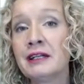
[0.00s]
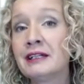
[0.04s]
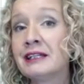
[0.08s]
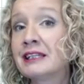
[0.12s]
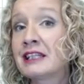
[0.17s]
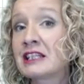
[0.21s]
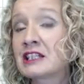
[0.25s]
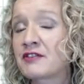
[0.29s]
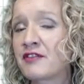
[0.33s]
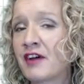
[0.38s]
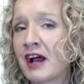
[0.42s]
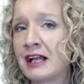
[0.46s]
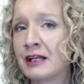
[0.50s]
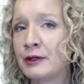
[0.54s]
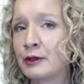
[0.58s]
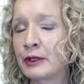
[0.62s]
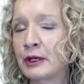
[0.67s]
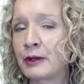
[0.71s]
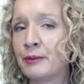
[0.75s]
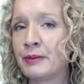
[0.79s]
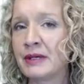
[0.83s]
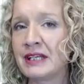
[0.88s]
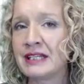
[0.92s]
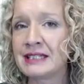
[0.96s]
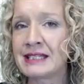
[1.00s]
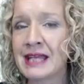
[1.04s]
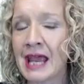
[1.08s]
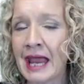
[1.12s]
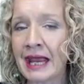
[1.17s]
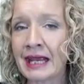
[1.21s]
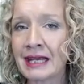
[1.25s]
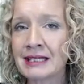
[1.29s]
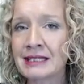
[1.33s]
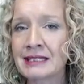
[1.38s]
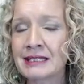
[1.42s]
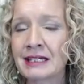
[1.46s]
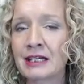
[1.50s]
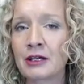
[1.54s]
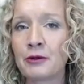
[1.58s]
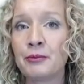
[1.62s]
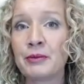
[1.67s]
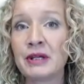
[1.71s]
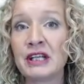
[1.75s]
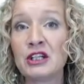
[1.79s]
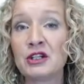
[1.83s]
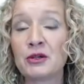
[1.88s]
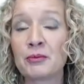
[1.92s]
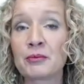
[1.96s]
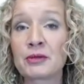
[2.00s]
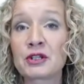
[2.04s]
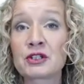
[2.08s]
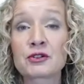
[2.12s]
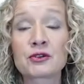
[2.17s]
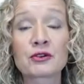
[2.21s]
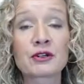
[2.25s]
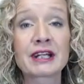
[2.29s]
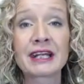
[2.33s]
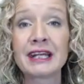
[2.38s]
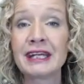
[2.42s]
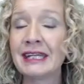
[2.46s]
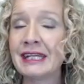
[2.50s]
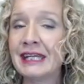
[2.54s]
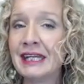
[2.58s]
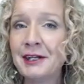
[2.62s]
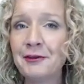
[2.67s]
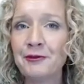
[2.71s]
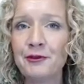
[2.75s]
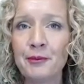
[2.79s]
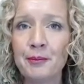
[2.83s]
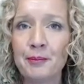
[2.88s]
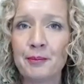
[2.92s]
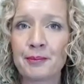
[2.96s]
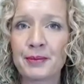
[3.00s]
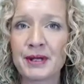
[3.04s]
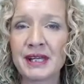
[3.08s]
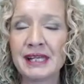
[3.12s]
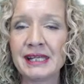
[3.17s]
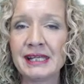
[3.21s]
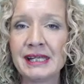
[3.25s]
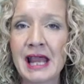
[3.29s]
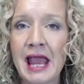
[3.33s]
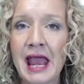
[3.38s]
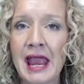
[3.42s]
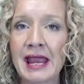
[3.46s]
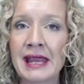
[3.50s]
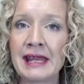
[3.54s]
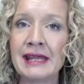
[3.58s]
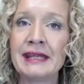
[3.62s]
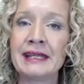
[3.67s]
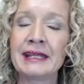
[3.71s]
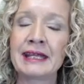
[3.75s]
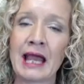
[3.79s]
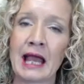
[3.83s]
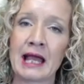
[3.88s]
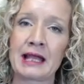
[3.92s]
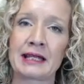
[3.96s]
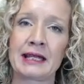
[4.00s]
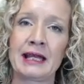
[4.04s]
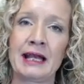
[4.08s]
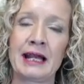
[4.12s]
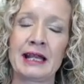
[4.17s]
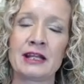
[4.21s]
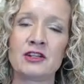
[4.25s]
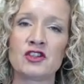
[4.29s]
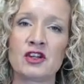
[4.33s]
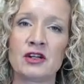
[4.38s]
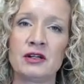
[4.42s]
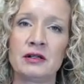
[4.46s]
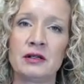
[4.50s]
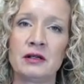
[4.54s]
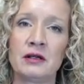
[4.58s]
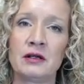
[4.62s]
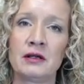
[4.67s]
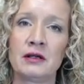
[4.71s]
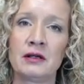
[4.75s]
Now, this value can be text, it can be numbers, or it can even be a calculation.